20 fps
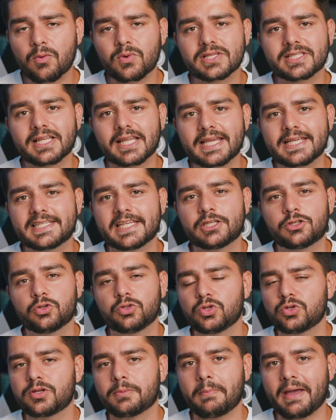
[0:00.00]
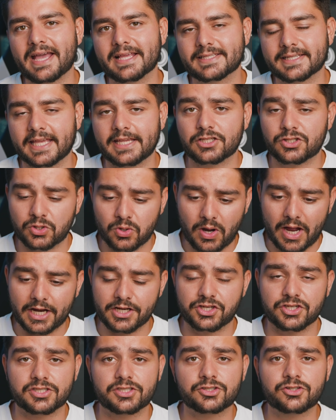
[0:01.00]
I was lazy to do the masking so
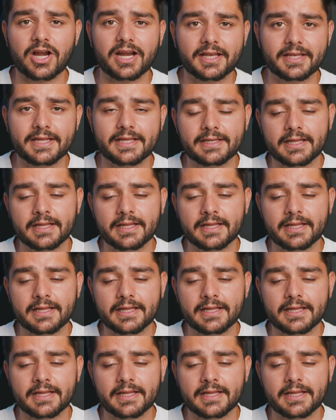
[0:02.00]
I just tracked